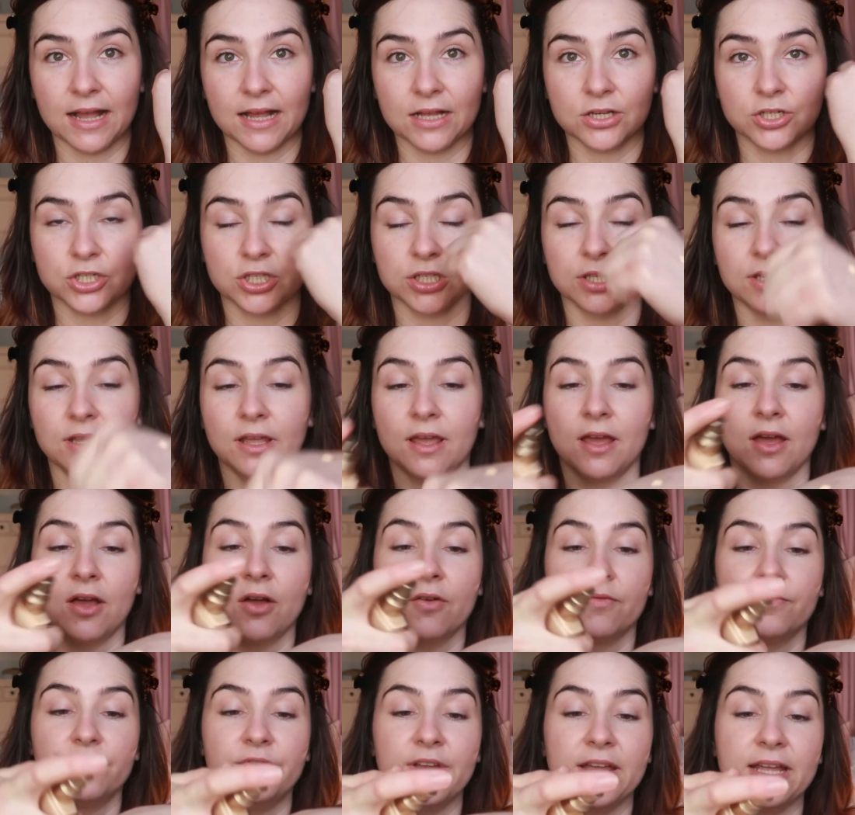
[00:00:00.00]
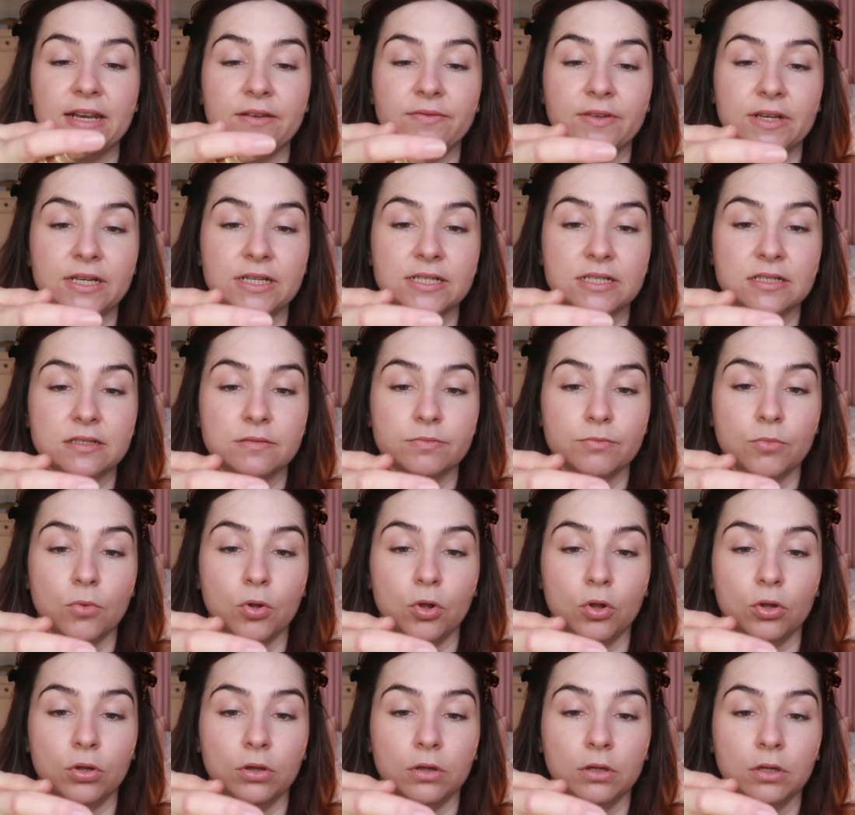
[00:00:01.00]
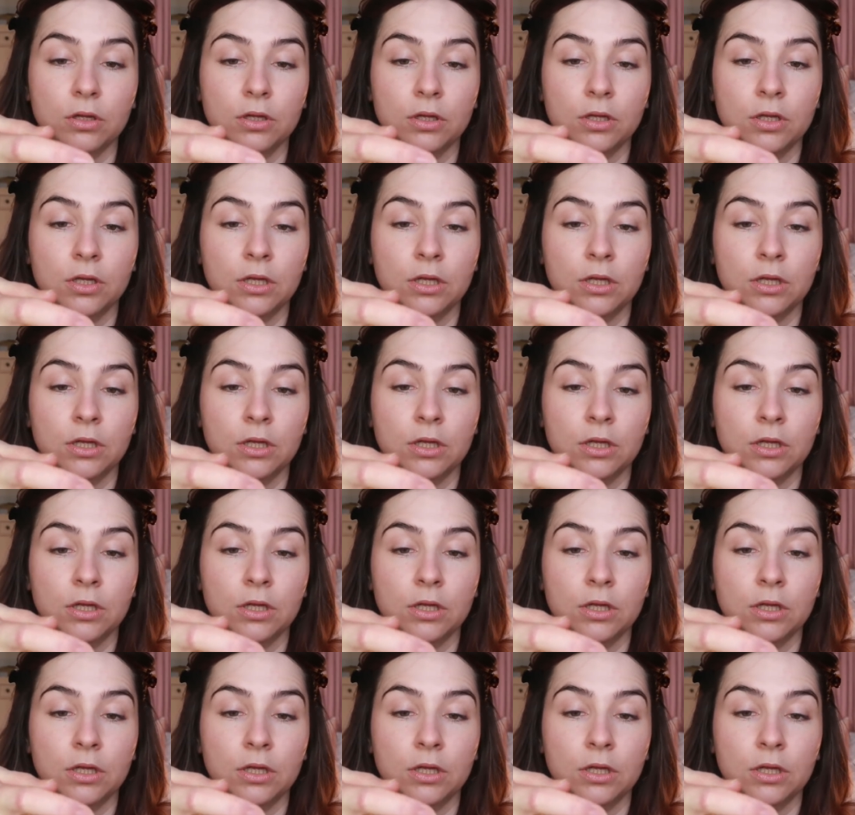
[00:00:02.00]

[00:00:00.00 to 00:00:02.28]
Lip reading: actually very, very small.